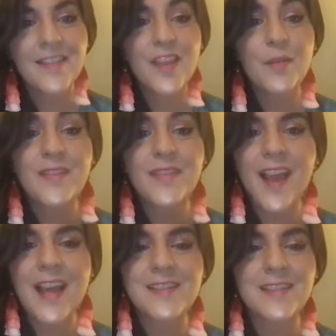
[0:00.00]
They were the
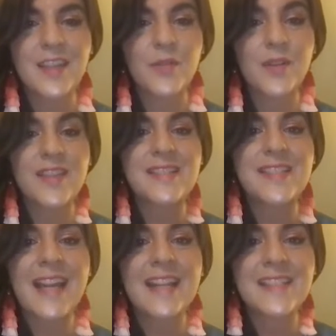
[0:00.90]
last, and they were the
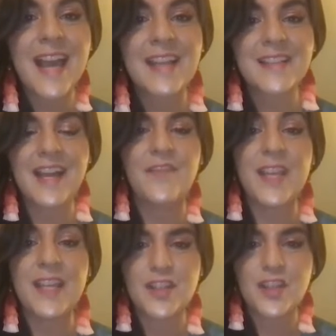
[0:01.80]
saddest eyes I have
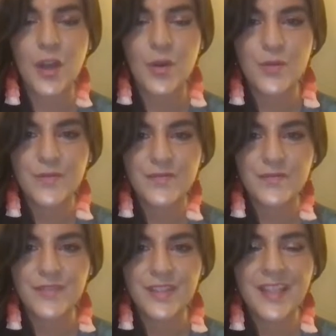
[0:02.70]
yet to know.
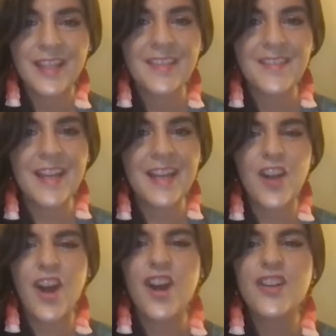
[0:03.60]
They had
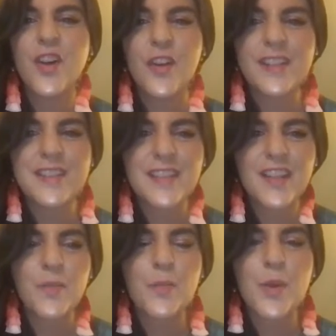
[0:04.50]
an ongoing
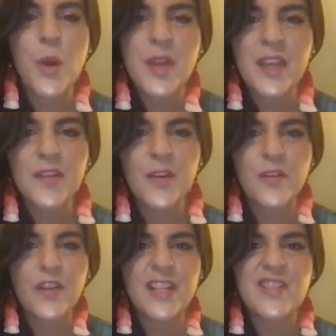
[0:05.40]
state of broken,
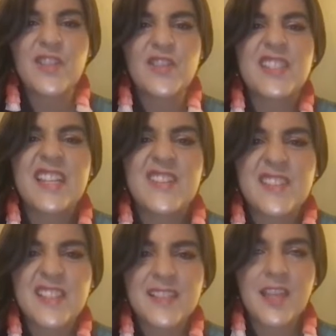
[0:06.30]
overindulged
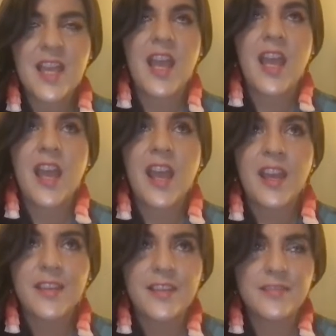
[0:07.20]
innocence
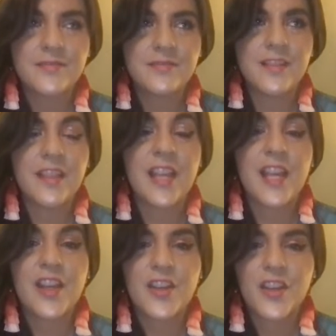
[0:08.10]
hanging,
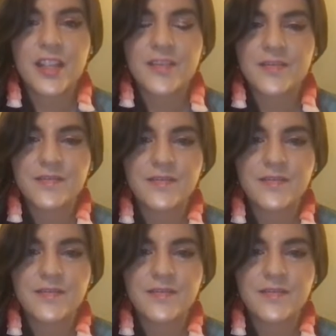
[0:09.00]
lingering.